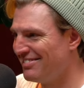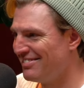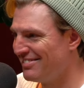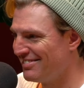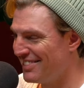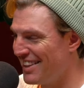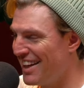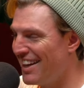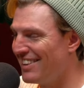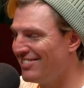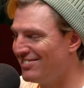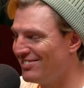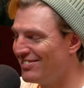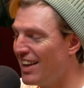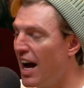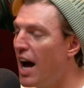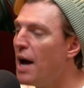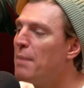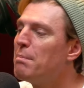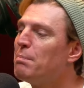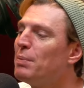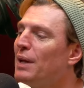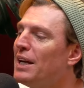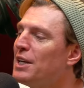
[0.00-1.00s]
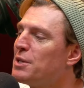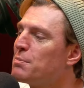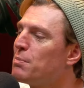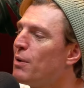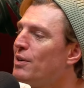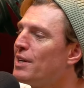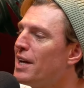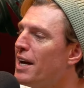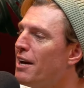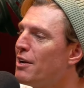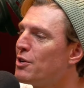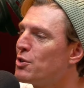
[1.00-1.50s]
Yeah, I had bleach blonde
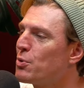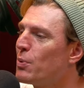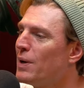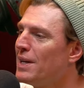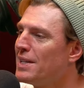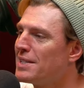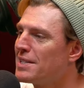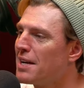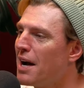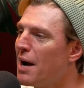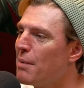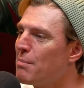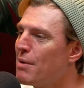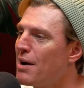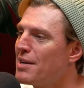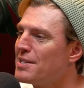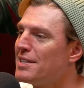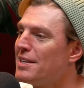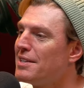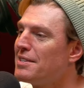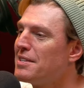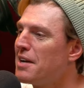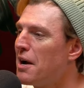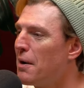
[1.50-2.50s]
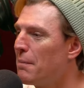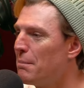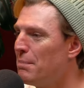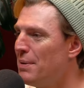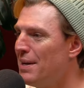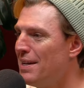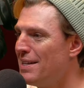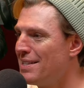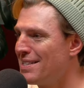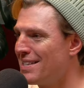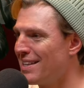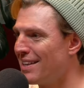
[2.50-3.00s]
hair, tweezed eyebrows, and a tongue piercing